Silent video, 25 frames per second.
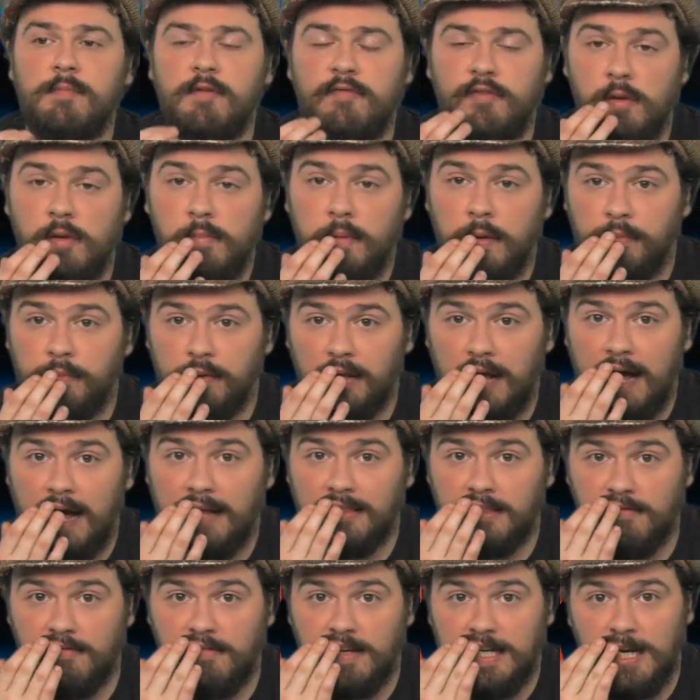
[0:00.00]
A few people
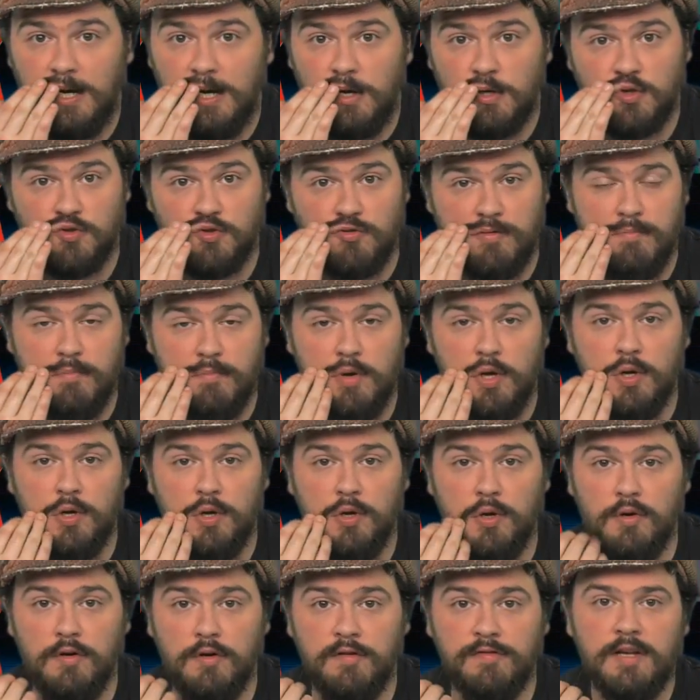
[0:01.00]
had the videos
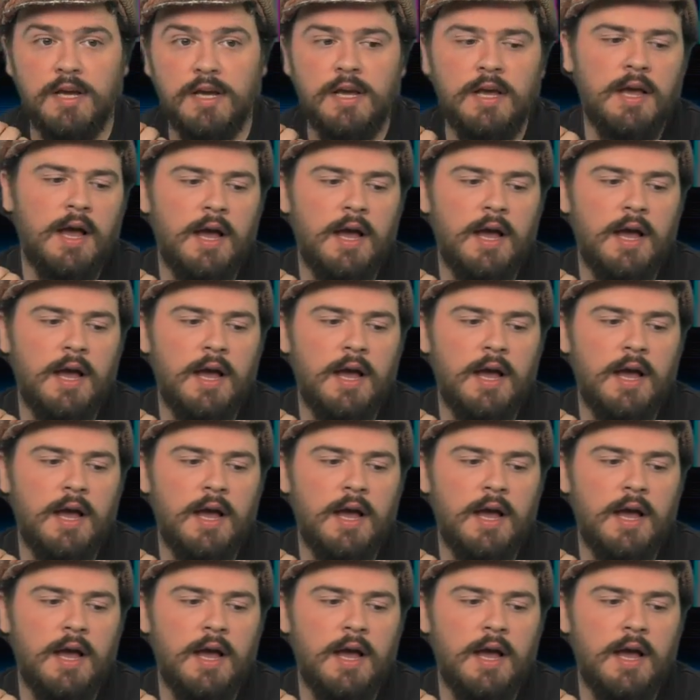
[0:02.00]
removed,